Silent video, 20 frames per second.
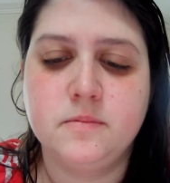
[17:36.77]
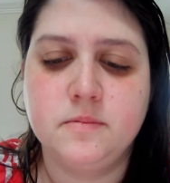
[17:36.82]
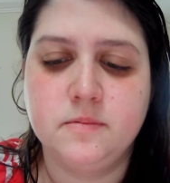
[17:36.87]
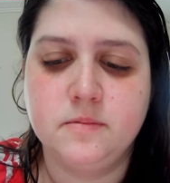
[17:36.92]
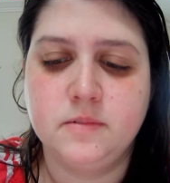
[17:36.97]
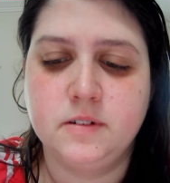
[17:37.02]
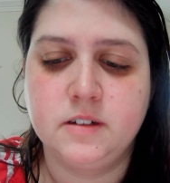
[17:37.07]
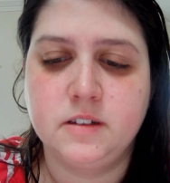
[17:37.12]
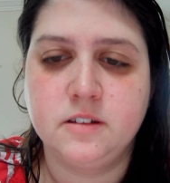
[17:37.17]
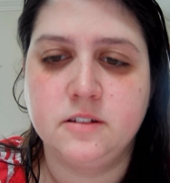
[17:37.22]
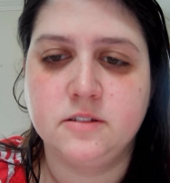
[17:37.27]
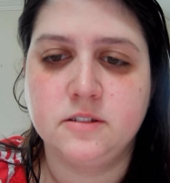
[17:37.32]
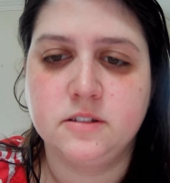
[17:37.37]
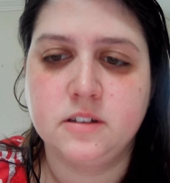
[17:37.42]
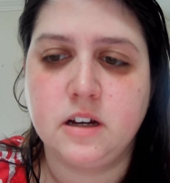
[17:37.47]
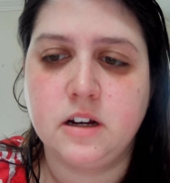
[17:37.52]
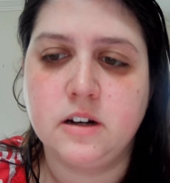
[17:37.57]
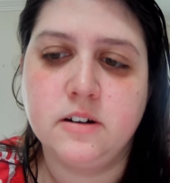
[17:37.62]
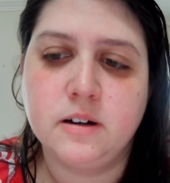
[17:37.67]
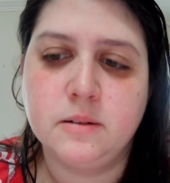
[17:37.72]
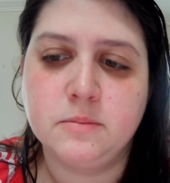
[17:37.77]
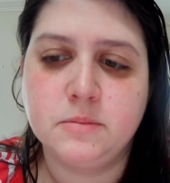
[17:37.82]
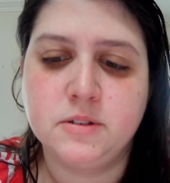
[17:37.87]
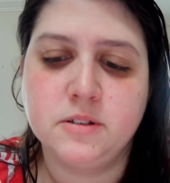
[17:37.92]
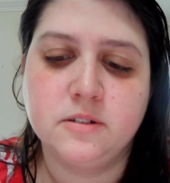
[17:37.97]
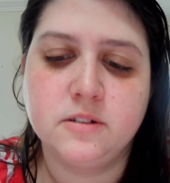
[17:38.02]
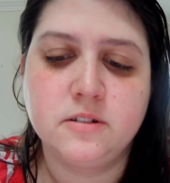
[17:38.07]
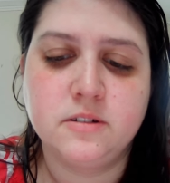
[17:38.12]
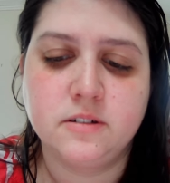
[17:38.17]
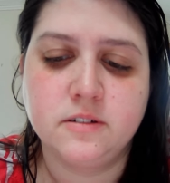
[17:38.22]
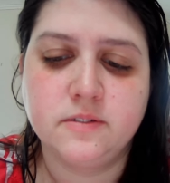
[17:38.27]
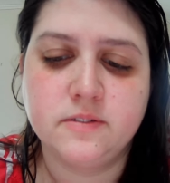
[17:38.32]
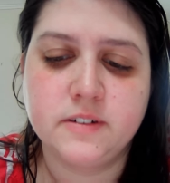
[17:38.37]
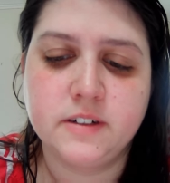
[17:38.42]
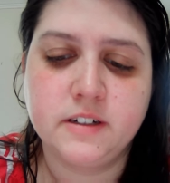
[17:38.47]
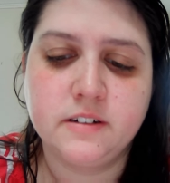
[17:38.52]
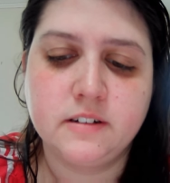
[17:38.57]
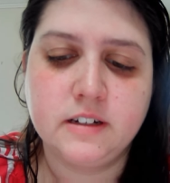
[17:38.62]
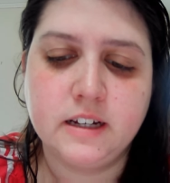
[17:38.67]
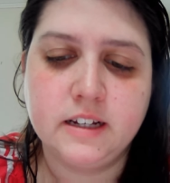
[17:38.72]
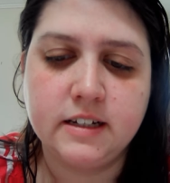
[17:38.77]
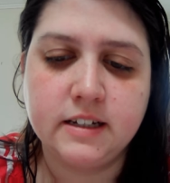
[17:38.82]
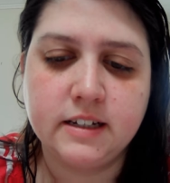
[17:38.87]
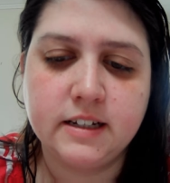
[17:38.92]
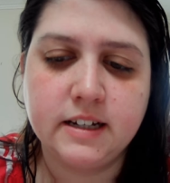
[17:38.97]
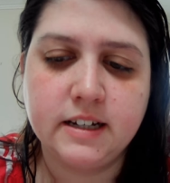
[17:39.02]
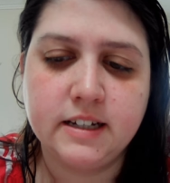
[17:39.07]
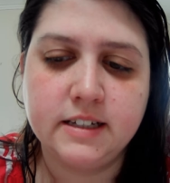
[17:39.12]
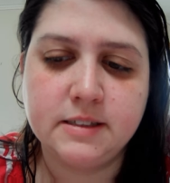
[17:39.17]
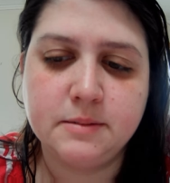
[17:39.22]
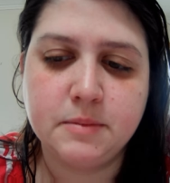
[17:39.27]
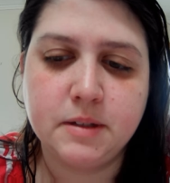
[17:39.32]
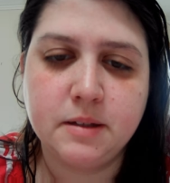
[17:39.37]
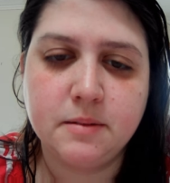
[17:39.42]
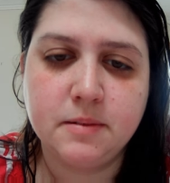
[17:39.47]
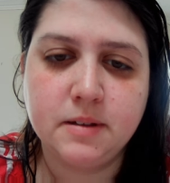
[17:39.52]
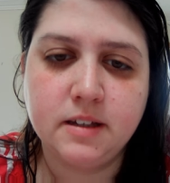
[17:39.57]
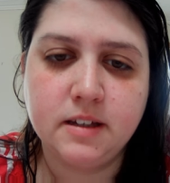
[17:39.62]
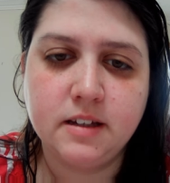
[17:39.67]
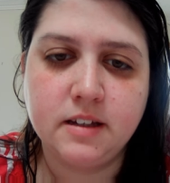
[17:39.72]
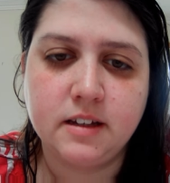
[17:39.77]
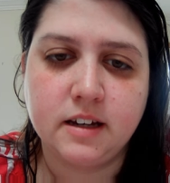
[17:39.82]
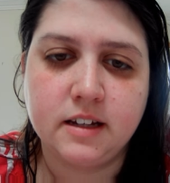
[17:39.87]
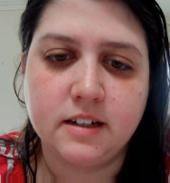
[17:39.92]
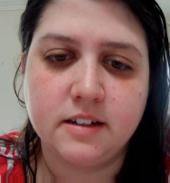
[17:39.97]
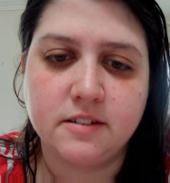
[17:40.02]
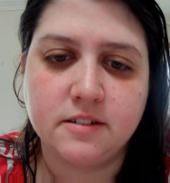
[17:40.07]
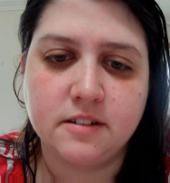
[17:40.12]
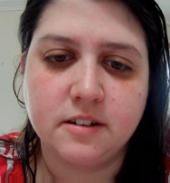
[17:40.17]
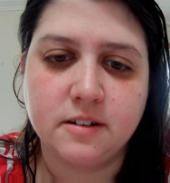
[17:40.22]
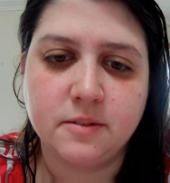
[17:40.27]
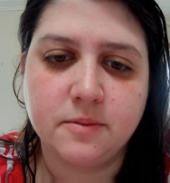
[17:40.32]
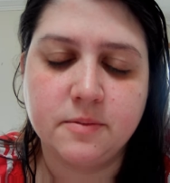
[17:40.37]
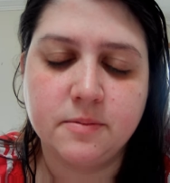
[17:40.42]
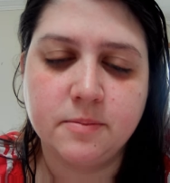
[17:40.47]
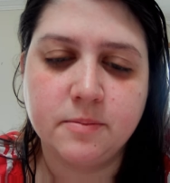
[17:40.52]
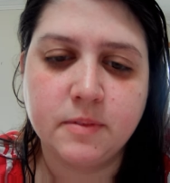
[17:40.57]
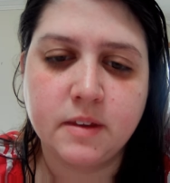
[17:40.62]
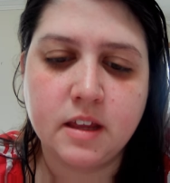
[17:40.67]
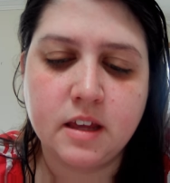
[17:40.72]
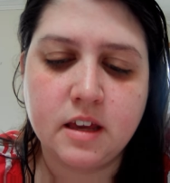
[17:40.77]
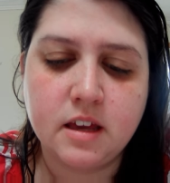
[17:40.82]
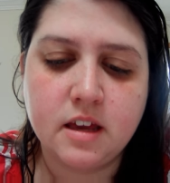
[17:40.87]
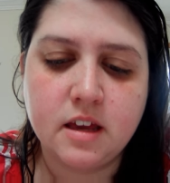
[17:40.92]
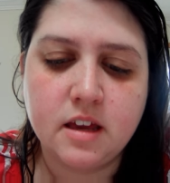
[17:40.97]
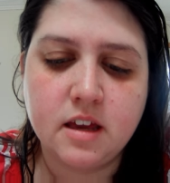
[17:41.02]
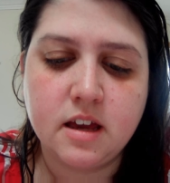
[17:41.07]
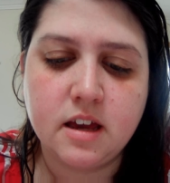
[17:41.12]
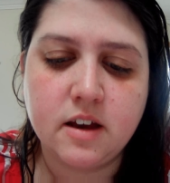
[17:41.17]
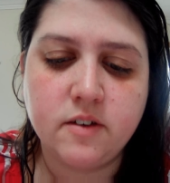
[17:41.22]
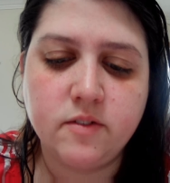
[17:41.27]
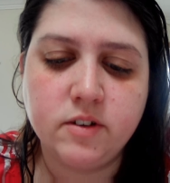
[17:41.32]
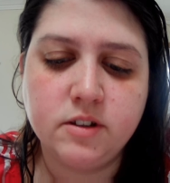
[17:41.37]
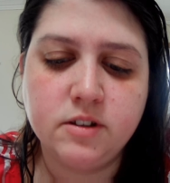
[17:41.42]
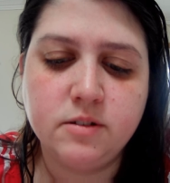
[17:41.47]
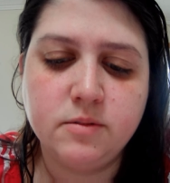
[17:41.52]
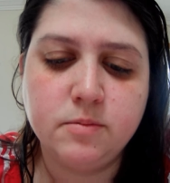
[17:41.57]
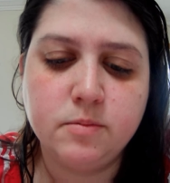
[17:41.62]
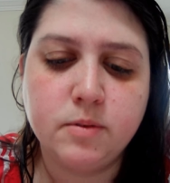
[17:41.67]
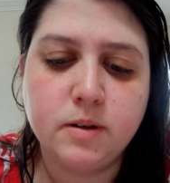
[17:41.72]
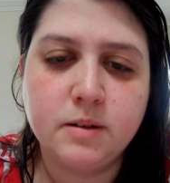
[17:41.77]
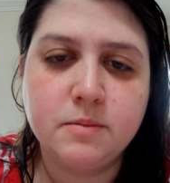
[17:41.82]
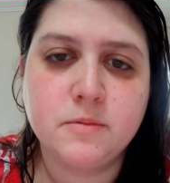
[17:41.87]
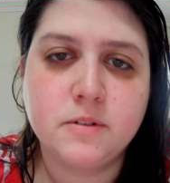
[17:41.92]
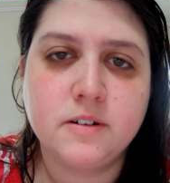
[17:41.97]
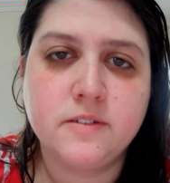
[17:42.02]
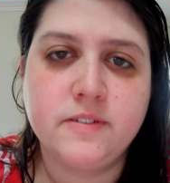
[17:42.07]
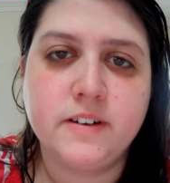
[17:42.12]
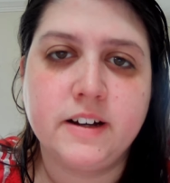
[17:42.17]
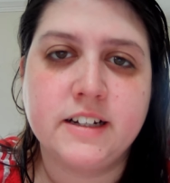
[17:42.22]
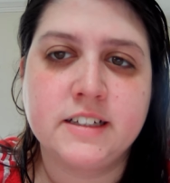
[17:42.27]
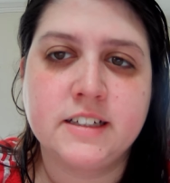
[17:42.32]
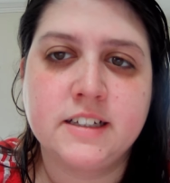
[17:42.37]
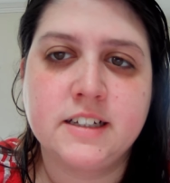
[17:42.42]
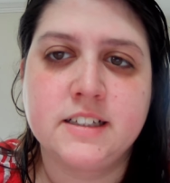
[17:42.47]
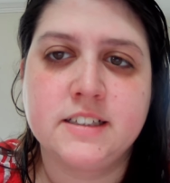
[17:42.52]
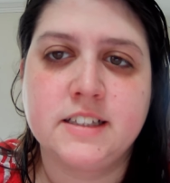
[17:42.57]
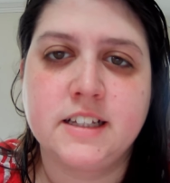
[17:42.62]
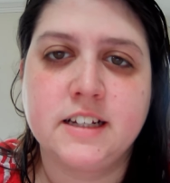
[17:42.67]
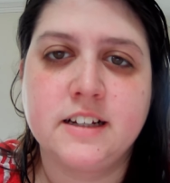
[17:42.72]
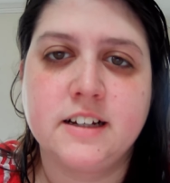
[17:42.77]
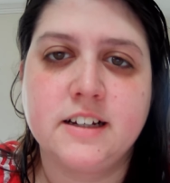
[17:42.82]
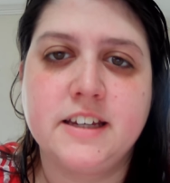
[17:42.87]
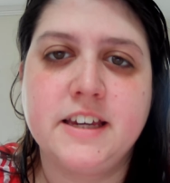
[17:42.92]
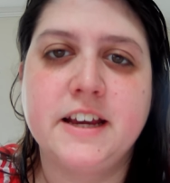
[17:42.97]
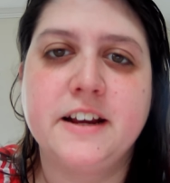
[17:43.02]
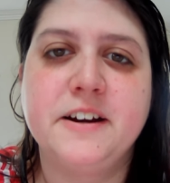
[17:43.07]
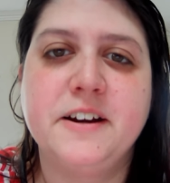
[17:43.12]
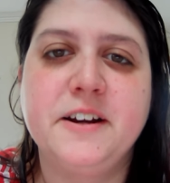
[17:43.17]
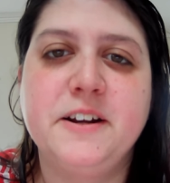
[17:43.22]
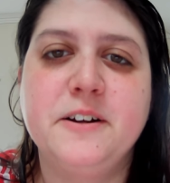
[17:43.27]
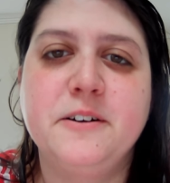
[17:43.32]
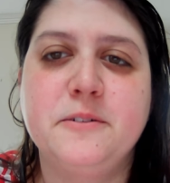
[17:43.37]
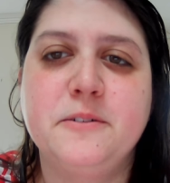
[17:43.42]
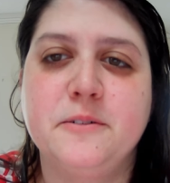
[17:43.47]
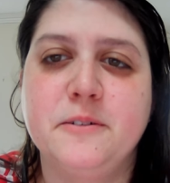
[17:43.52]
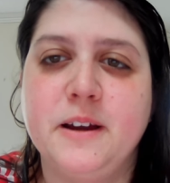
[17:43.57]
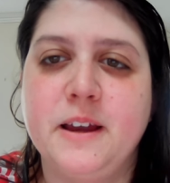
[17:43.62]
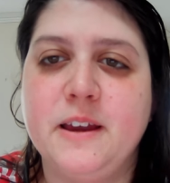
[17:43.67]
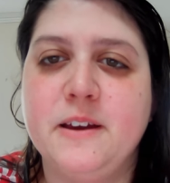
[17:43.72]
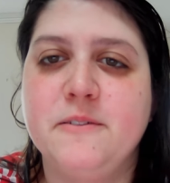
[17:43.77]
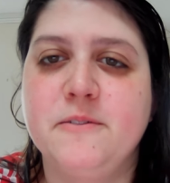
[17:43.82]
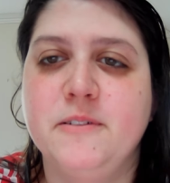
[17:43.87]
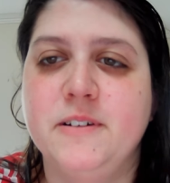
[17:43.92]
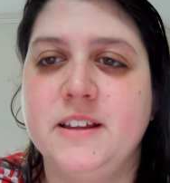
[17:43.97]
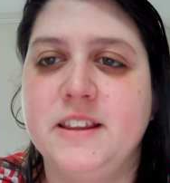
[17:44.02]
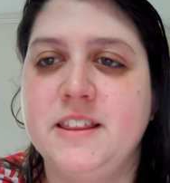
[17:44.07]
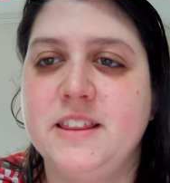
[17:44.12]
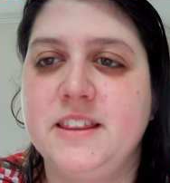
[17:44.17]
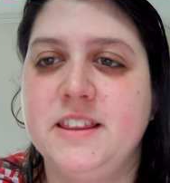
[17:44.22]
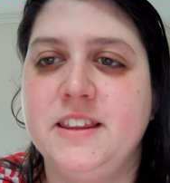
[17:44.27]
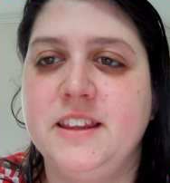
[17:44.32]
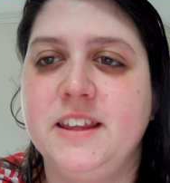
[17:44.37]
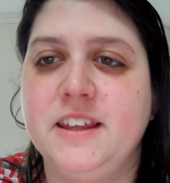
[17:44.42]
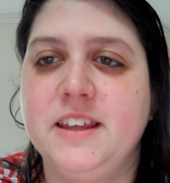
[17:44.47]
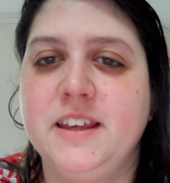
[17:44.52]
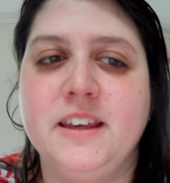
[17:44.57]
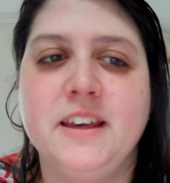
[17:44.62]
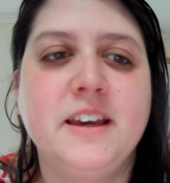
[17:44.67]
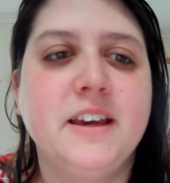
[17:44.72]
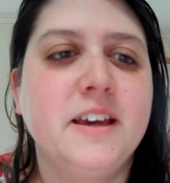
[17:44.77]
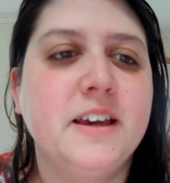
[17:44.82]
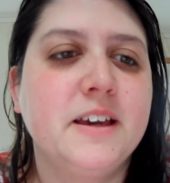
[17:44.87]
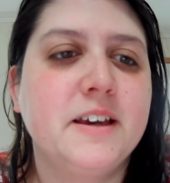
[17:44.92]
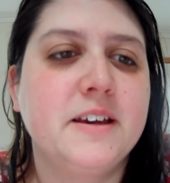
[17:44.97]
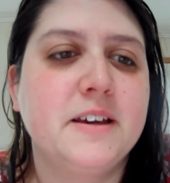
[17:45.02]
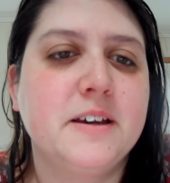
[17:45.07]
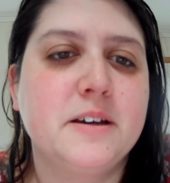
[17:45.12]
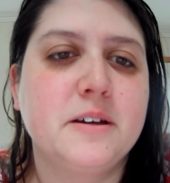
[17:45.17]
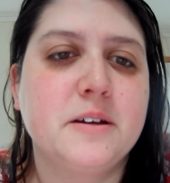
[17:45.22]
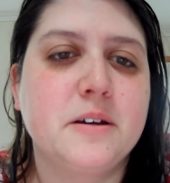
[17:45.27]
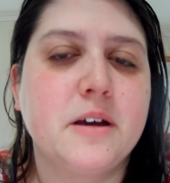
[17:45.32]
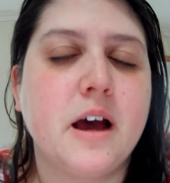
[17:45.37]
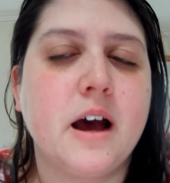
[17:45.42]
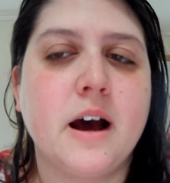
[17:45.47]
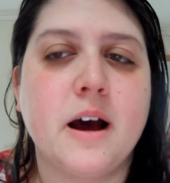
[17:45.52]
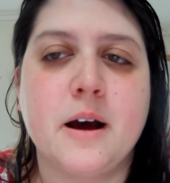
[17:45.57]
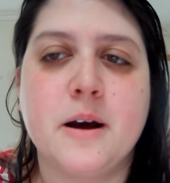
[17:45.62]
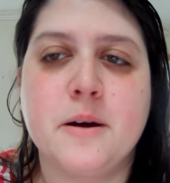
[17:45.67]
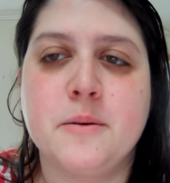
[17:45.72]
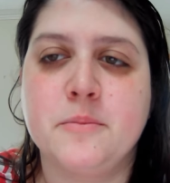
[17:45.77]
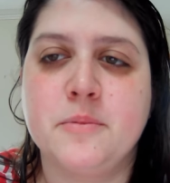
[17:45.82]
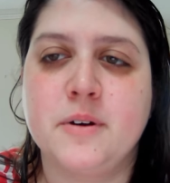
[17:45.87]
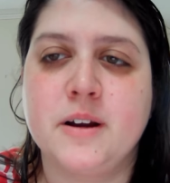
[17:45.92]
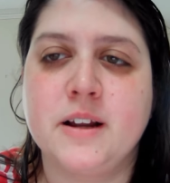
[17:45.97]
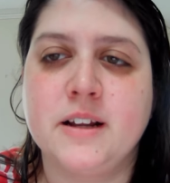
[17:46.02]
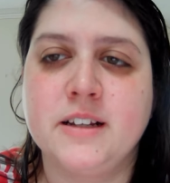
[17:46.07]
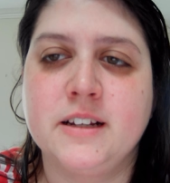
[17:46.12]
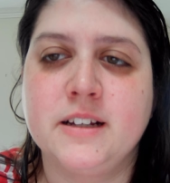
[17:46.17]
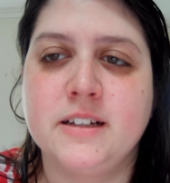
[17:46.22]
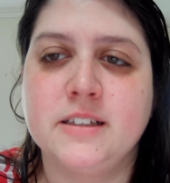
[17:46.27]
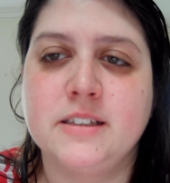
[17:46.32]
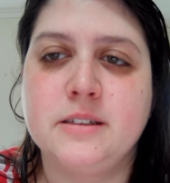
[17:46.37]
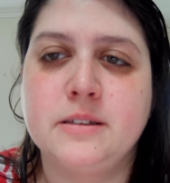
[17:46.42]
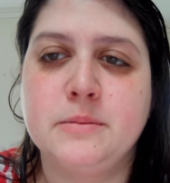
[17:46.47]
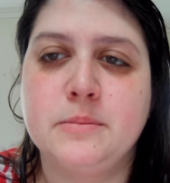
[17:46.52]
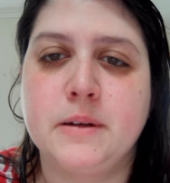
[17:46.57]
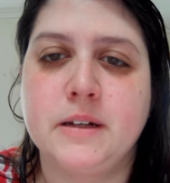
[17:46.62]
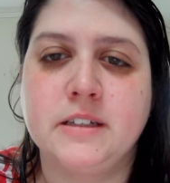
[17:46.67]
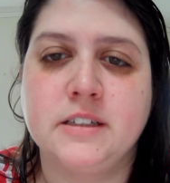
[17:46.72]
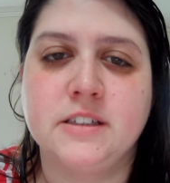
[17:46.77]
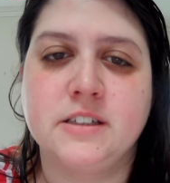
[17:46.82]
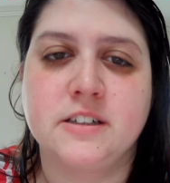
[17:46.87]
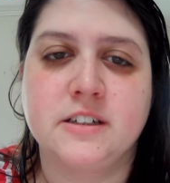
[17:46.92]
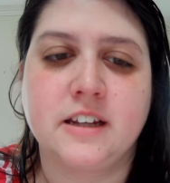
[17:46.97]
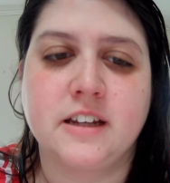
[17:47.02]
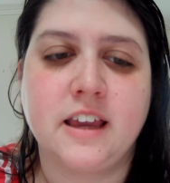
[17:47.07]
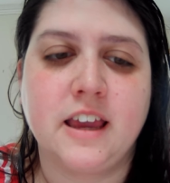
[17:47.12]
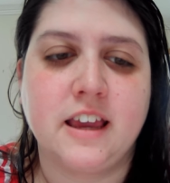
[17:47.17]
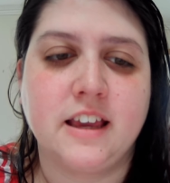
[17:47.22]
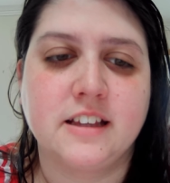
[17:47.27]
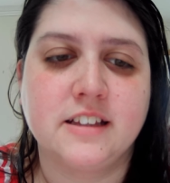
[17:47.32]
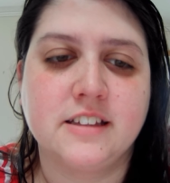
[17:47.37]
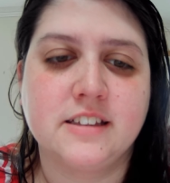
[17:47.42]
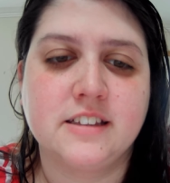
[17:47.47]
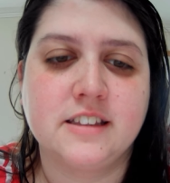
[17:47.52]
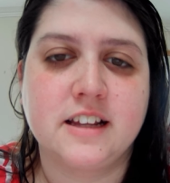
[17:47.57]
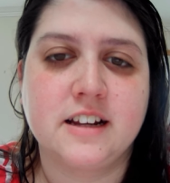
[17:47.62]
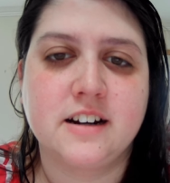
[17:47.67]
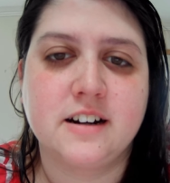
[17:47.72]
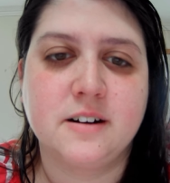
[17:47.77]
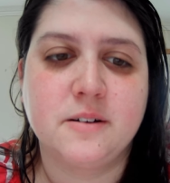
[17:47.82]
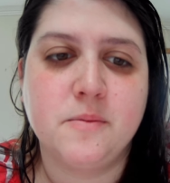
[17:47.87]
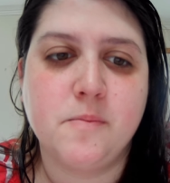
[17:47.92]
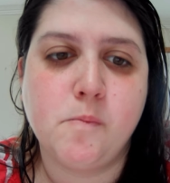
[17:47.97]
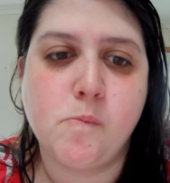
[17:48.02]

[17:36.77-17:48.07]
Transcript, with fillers: One of those, oh, I'm too cool for you kind of guys, maybe? I don't know. And we'll do one more fact because I got carried away with the uh, Brenda Spencer case there.